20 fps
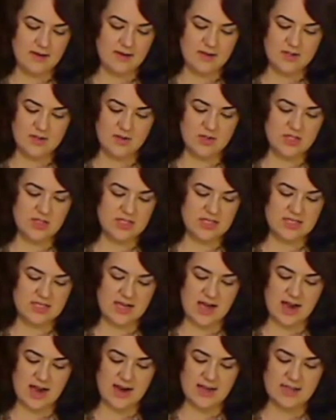So just the
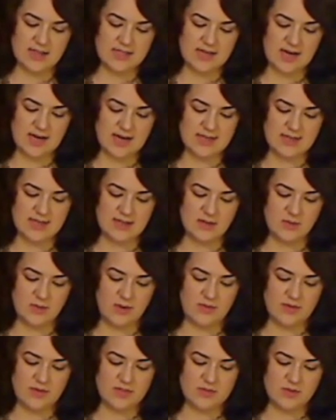tiniest little
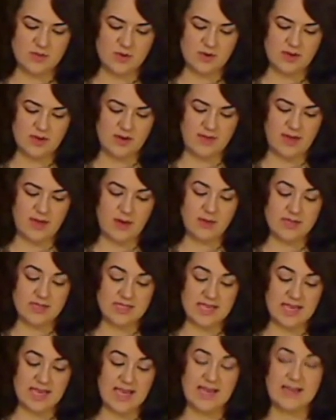whiff of smoke there, and that
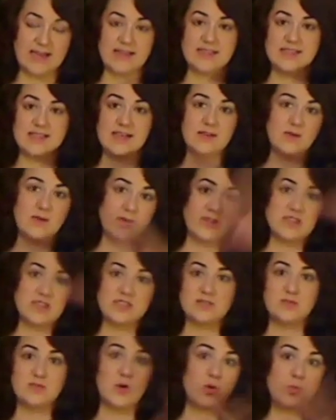was it, instead of all the
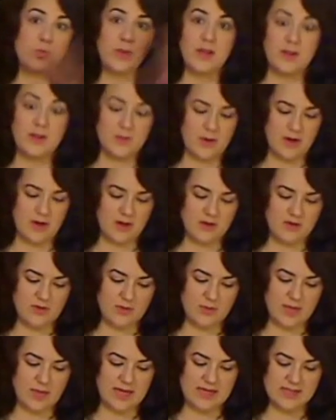smoke billowing all over
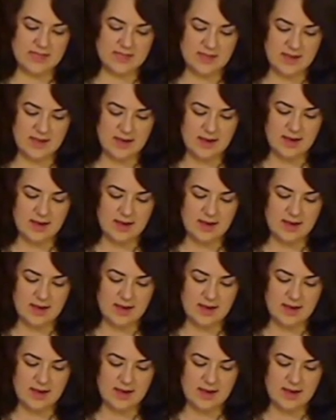the place.